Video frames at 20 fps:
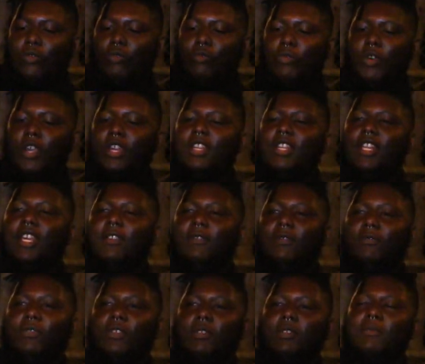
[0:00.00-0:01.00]
written it
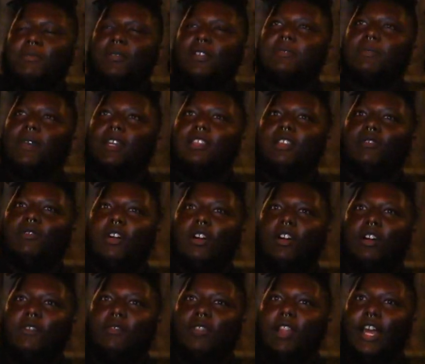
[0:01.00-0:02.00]
from the perspective
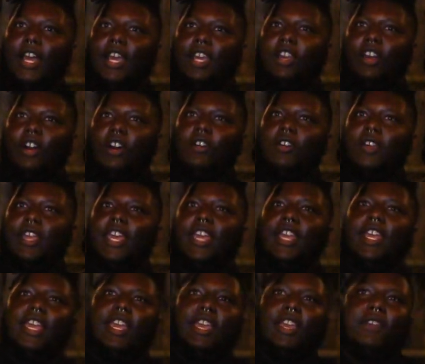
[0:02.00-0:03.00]
of like,
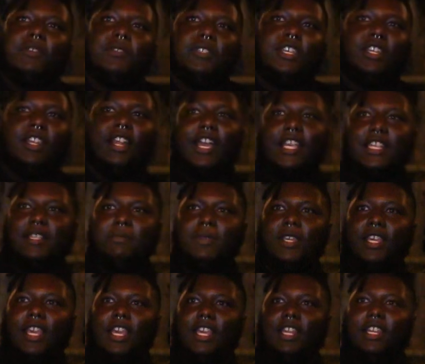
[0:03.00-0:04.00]
okay, if she likes
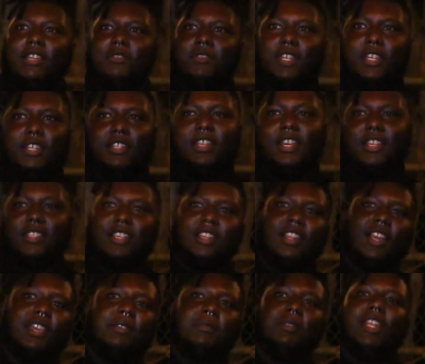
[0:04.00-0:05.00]
me and if she
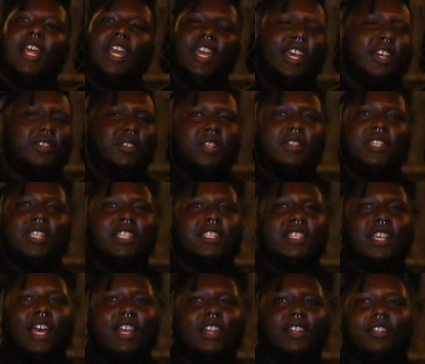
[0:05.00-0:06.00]
doesn't like me, like
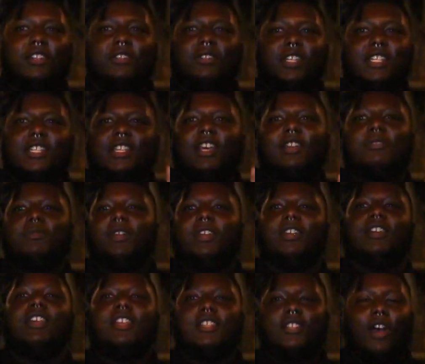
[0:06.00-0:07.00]
it's kind of
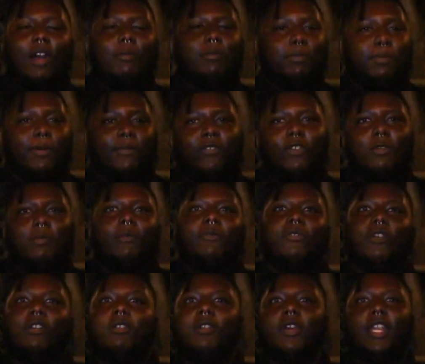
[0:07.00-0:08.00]
weird. So I'm gonna perform it
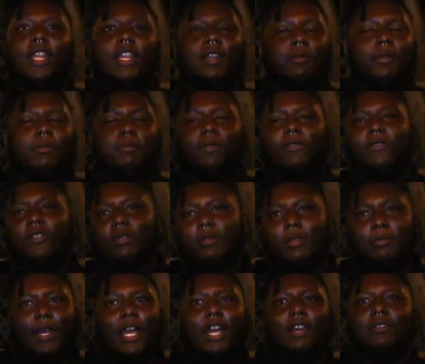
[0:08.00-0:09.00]
forward and I'm gonna perform
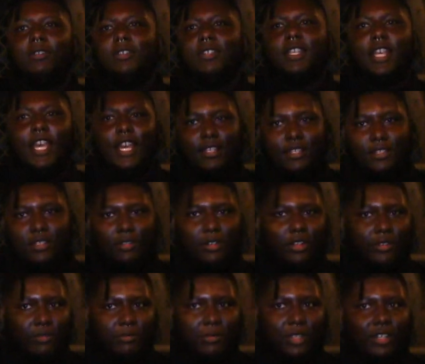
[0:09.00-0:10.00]
it backwards. Yeah, it has two
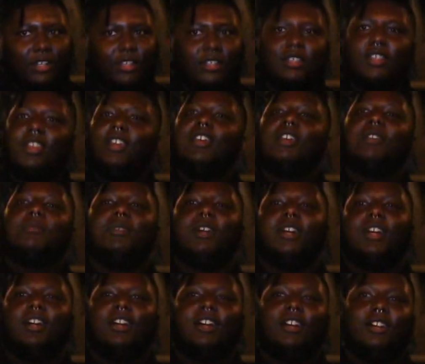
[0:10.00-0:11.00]
different meanings,
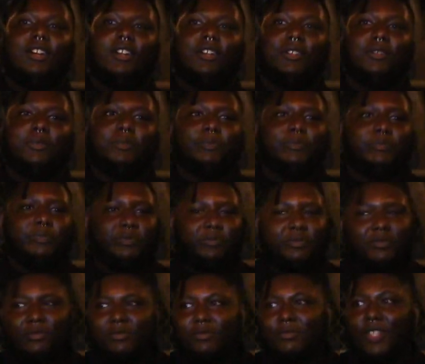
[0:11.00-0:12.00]
but
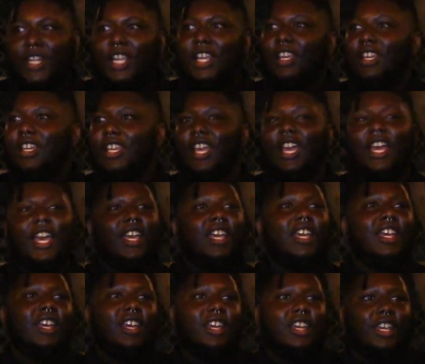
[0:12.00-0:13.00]
yeah,
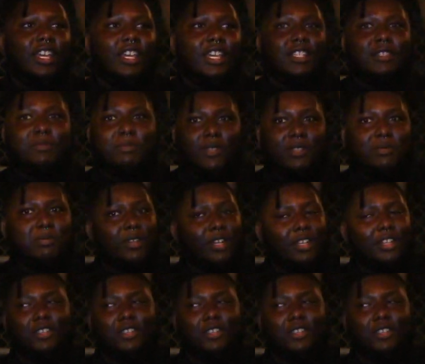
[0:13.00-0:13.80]
it's pretty